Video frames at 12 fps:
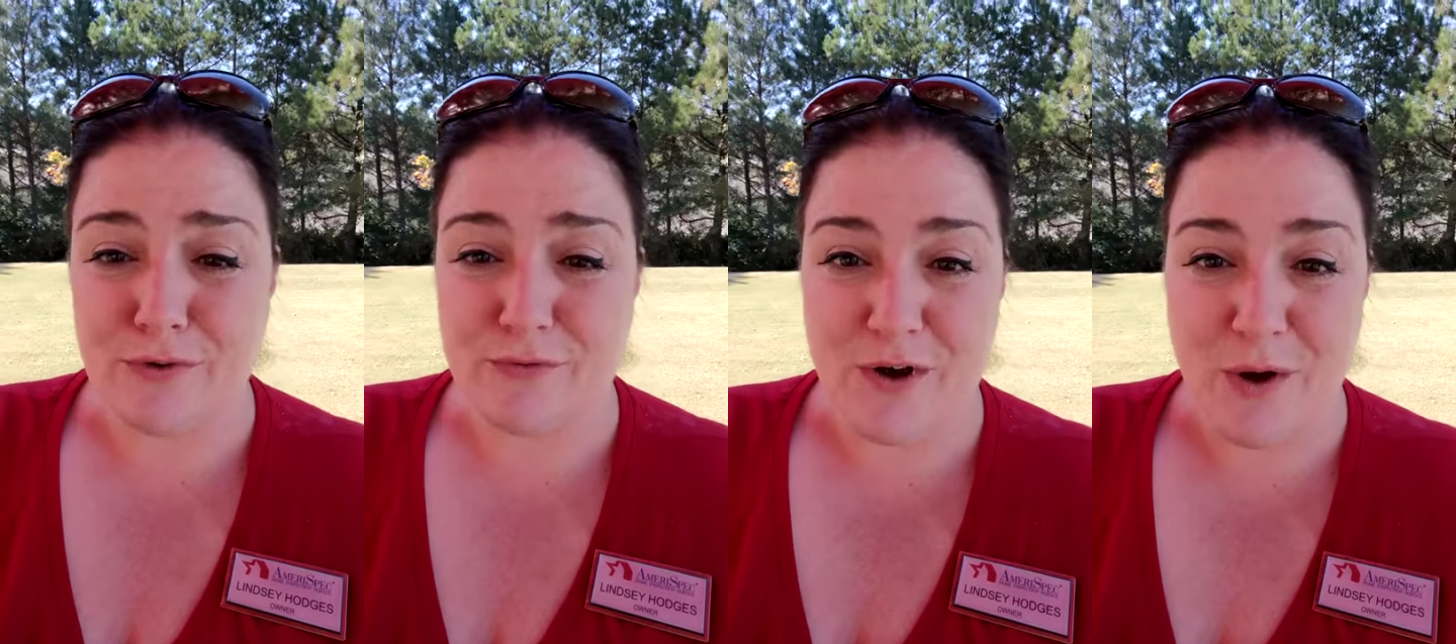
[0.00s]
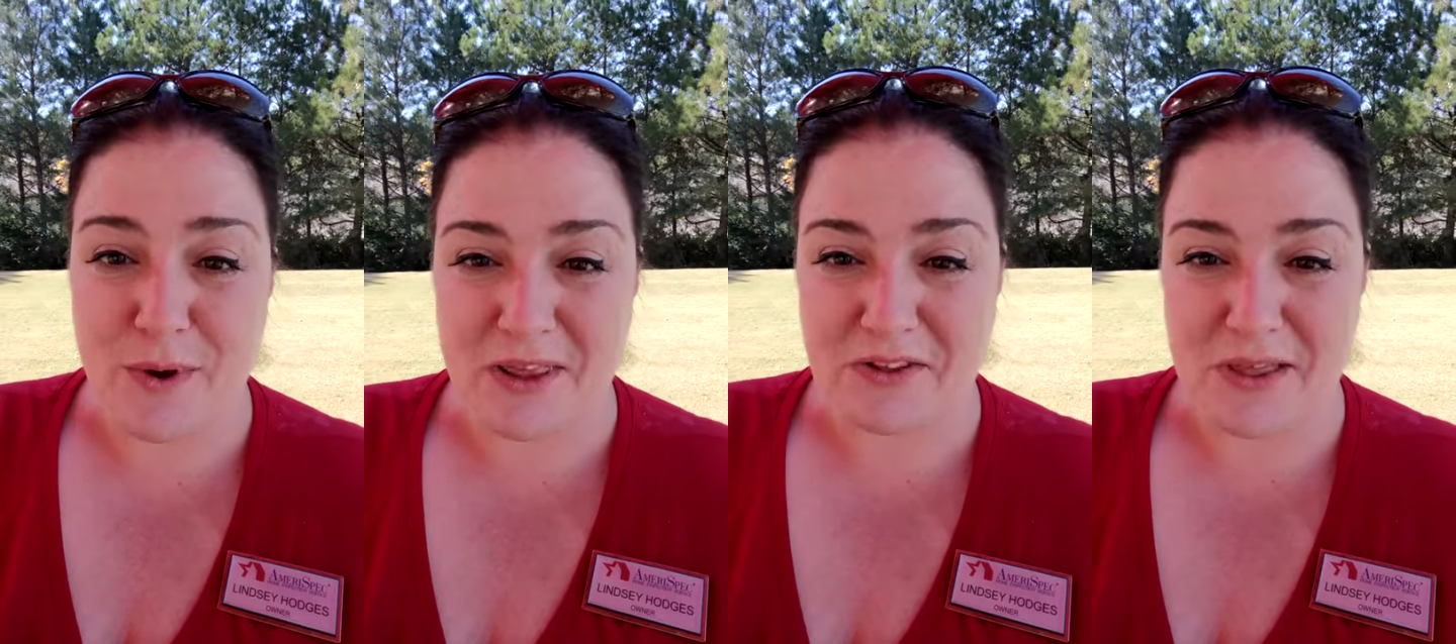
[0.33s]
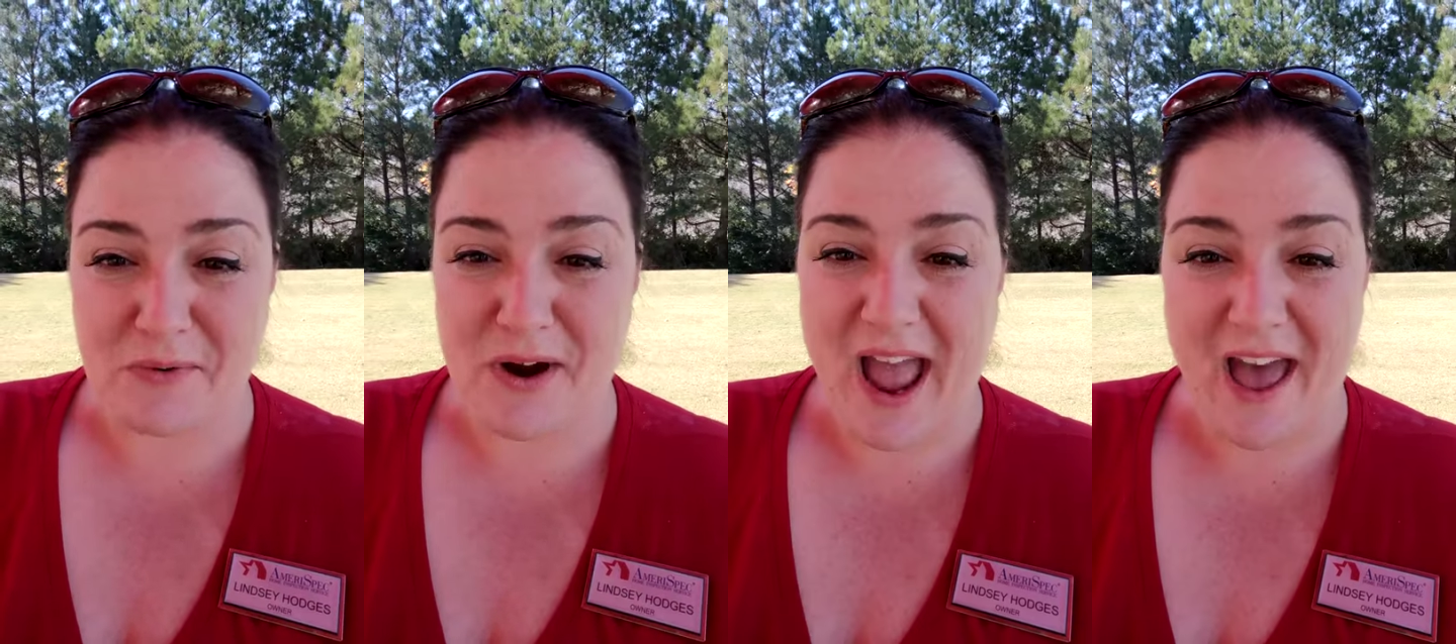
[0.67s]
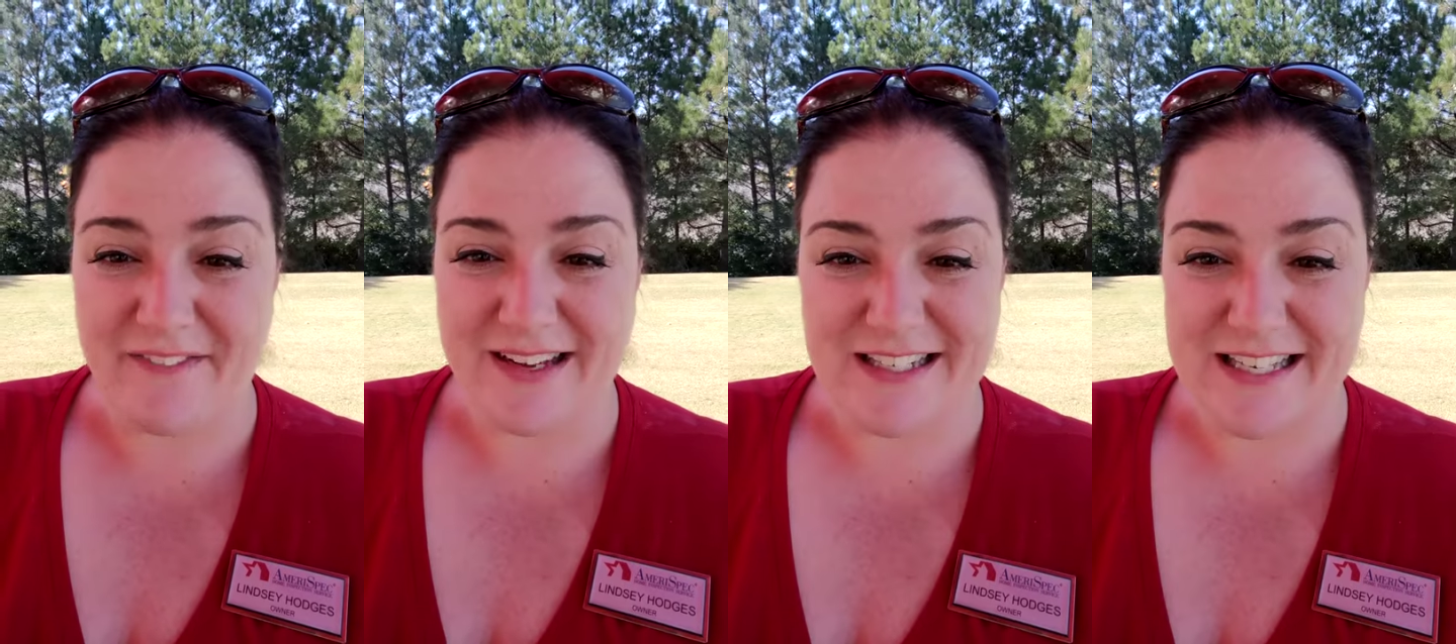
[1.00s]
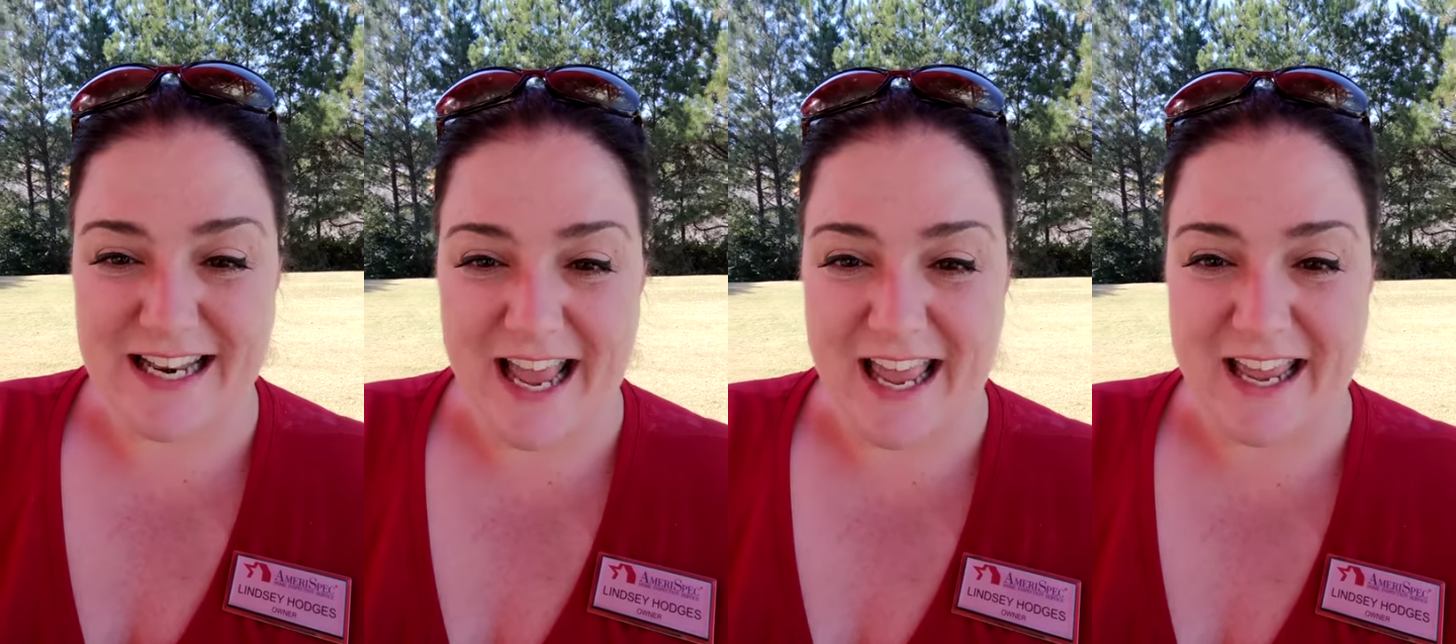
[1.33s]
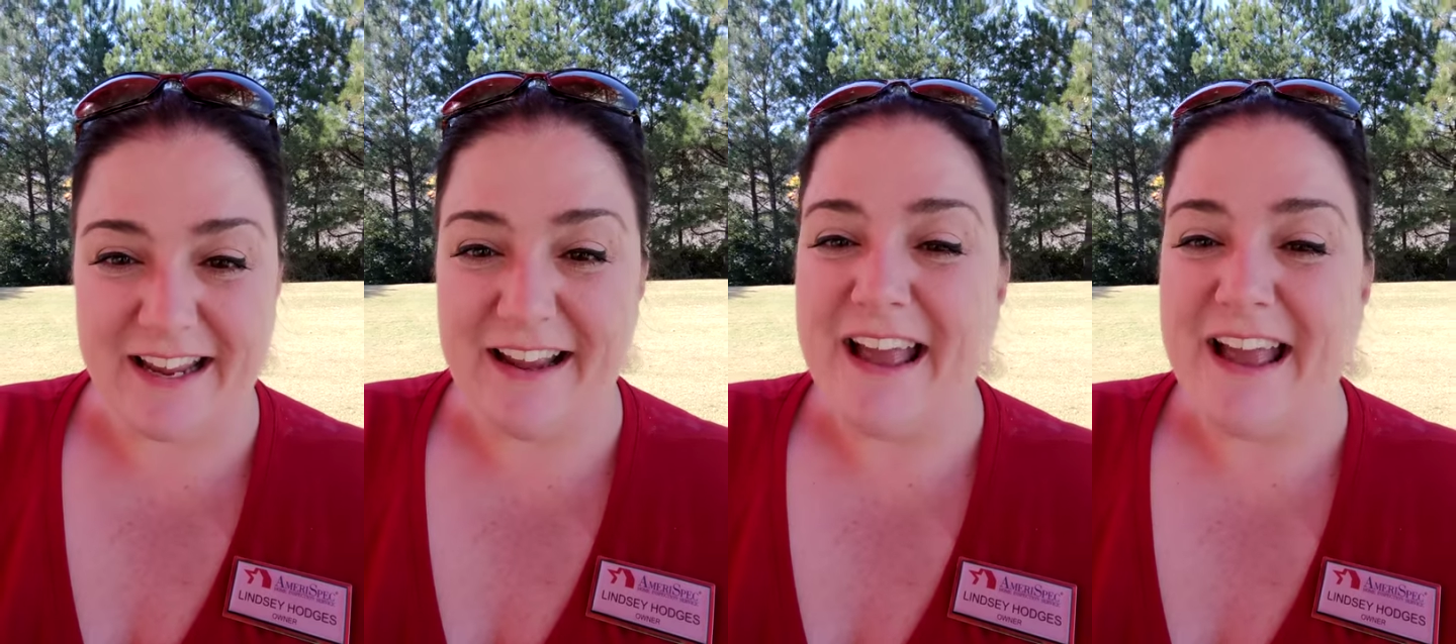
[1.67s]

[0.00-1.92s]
fall weather that we're having today,